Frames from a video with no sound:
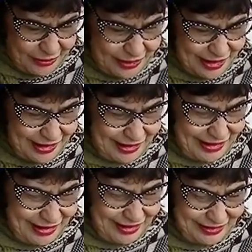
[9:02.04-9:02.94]

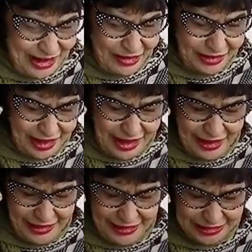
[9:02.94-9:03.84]
Wow, That's nice. Oh,
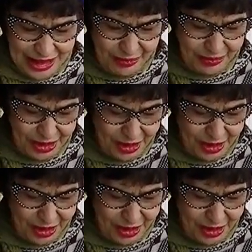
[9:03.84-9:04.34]
nice! That's uh,